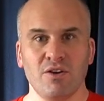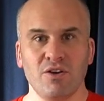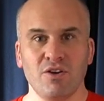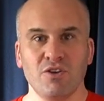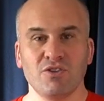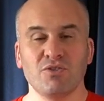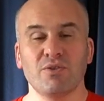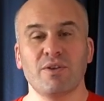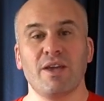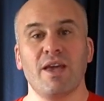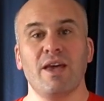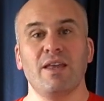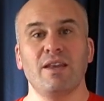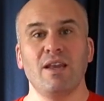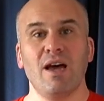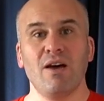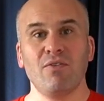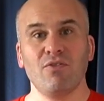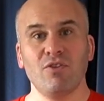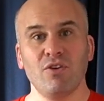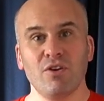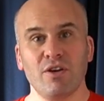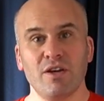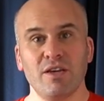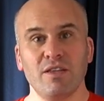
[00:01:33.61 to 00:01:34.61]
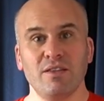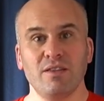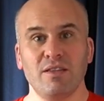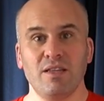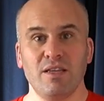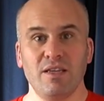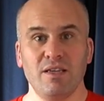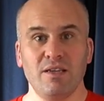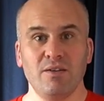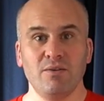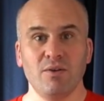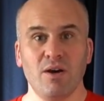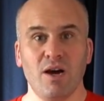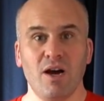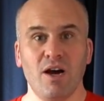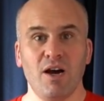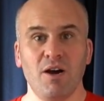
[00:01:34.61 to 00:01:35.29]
So again, have a look in the